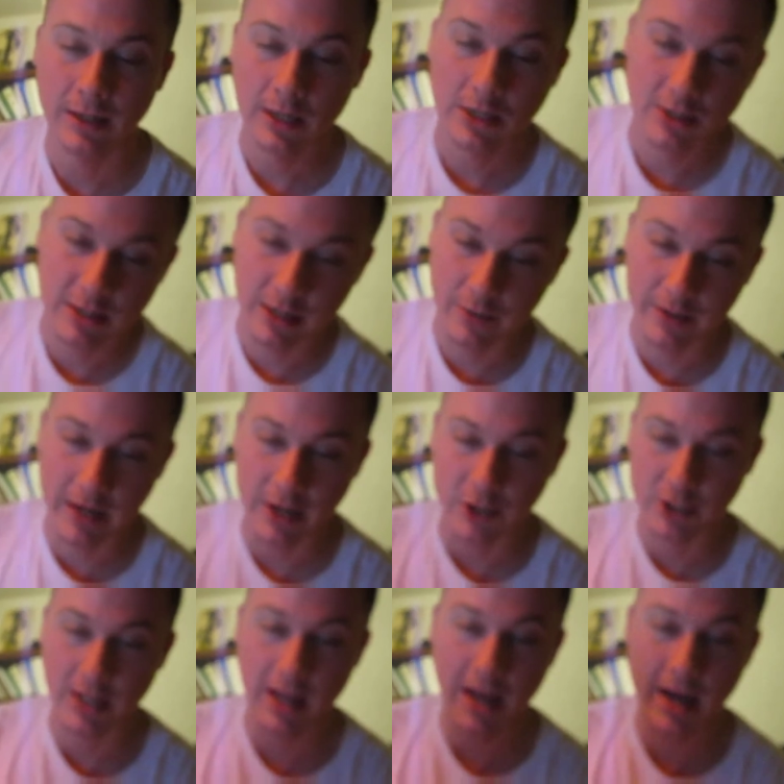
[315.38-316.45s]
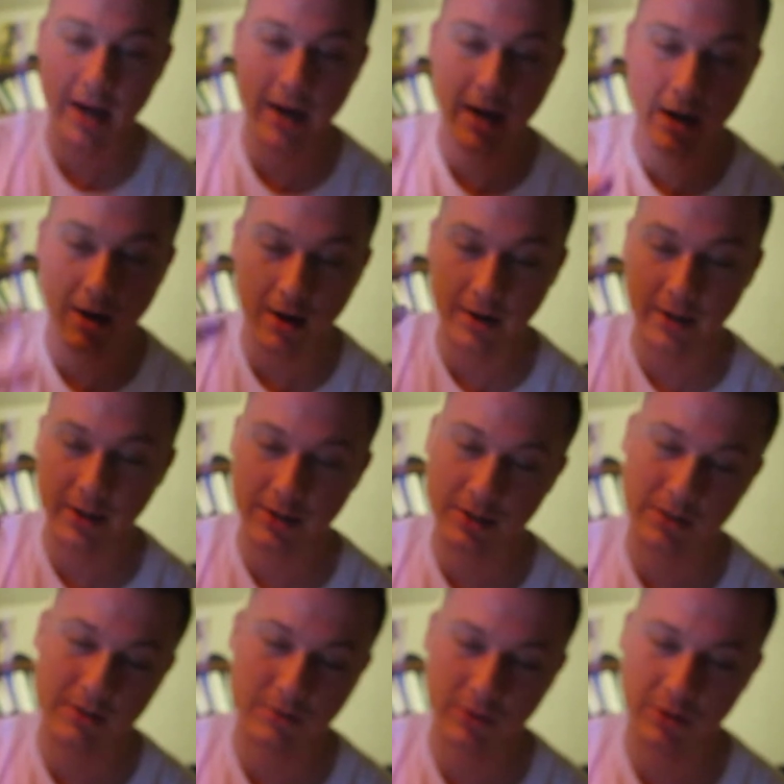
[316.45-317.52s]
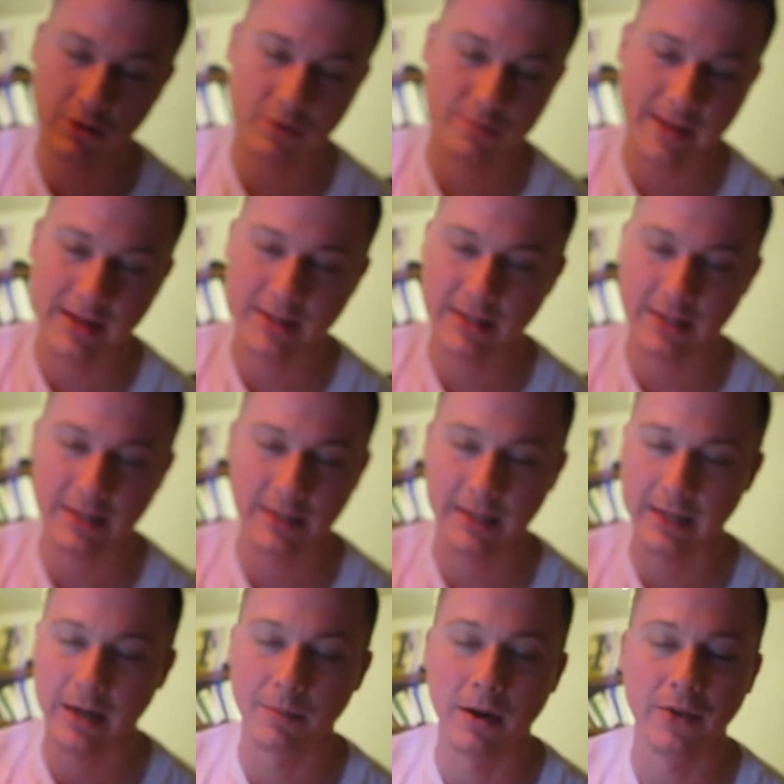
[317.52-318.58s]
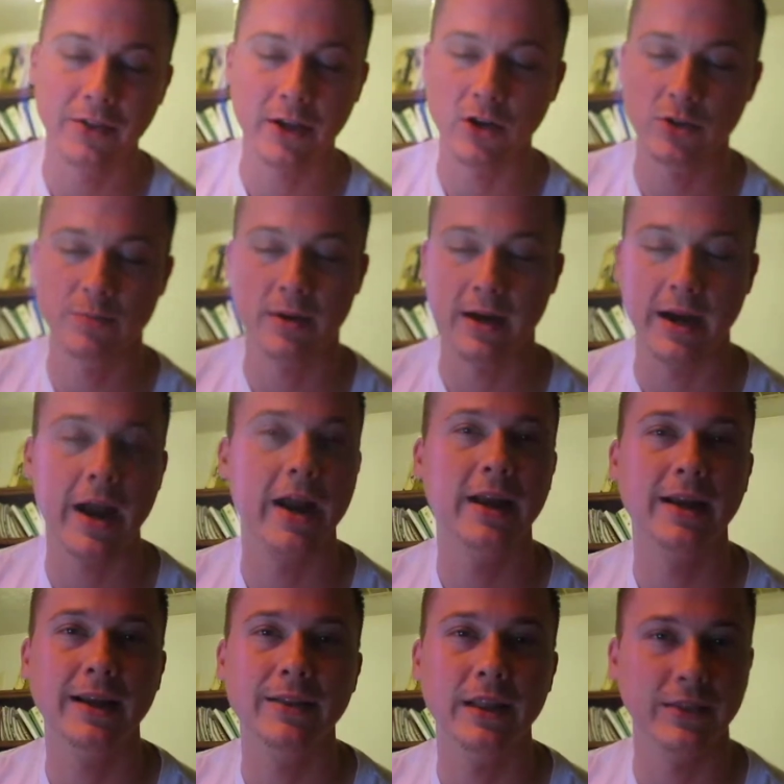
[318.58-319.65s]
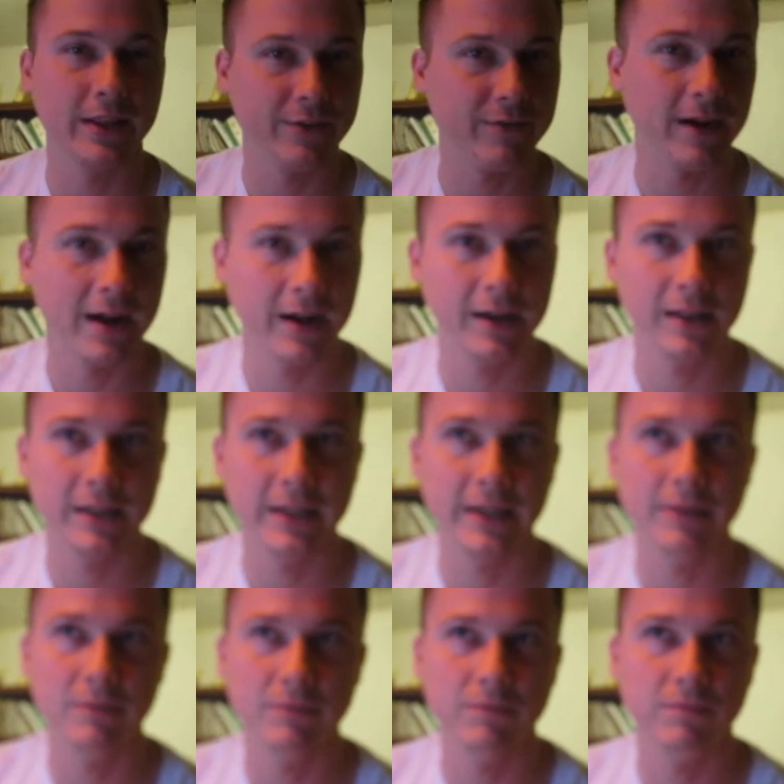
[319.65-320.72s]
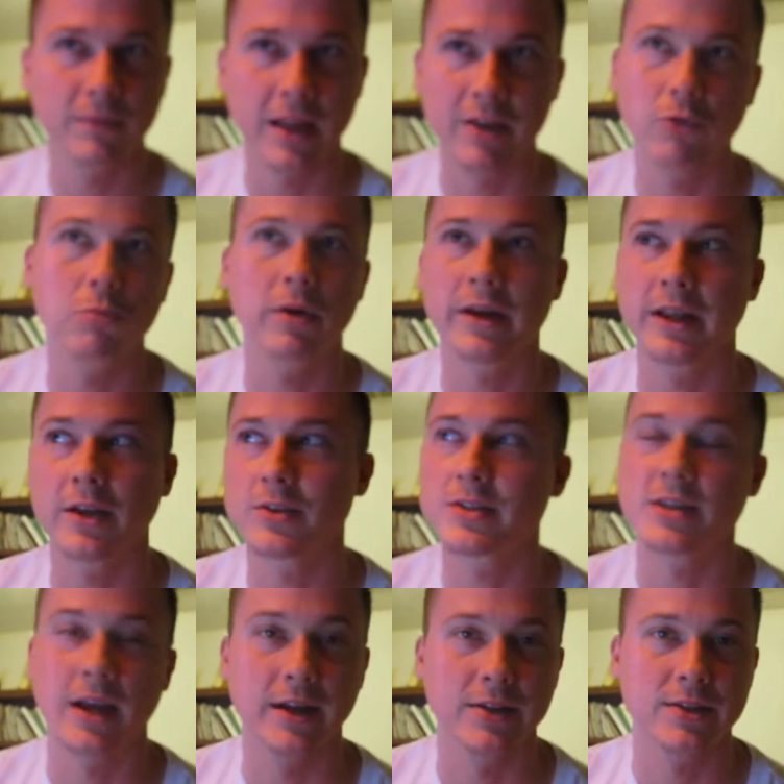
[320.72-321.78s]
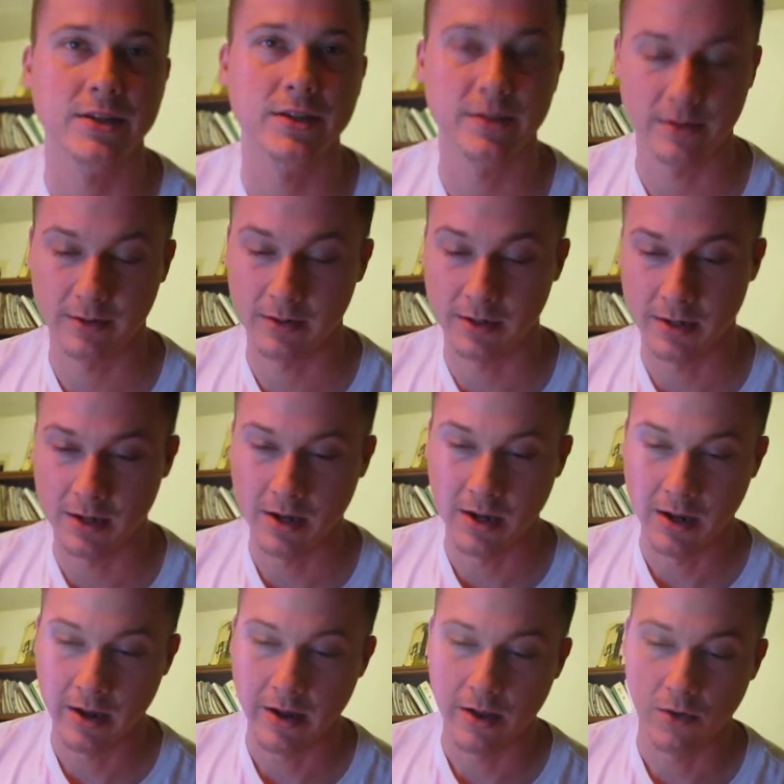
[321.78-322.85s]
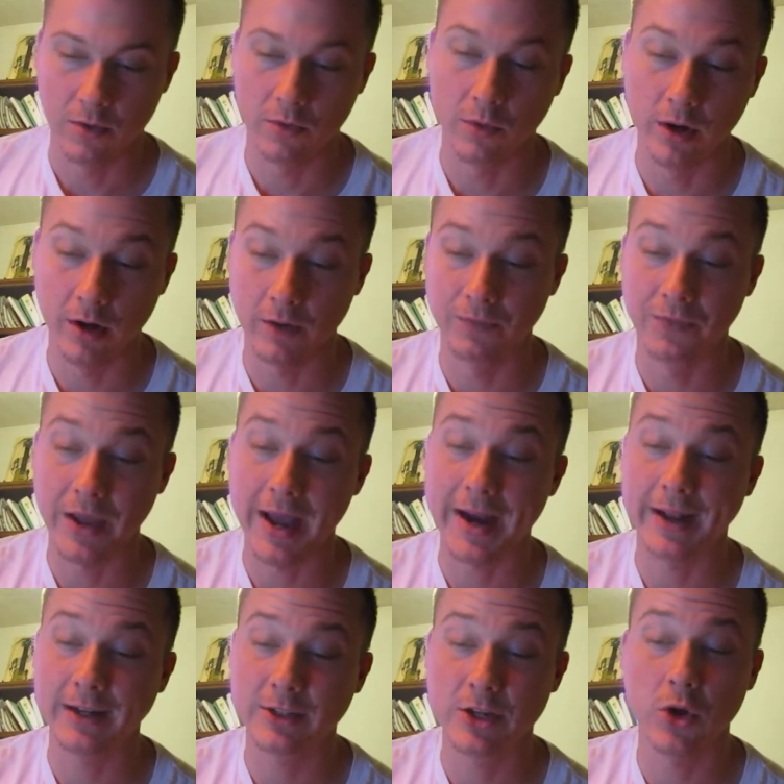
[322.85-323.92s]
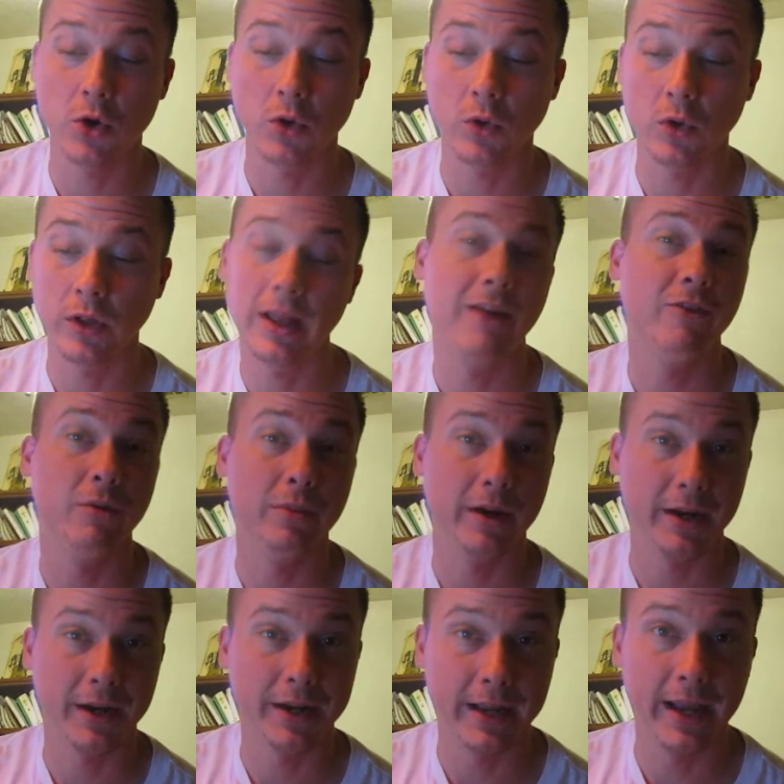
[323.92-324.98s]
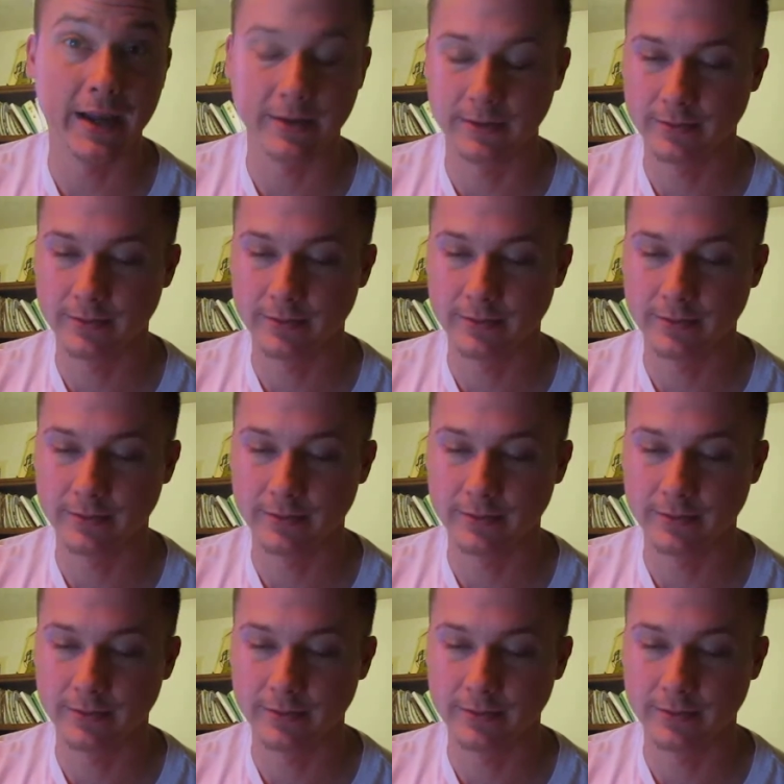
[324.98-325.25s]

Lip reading: Say we got July, August, so basically a month goes by, and then everybody else signs it. Well, not total everybody yet.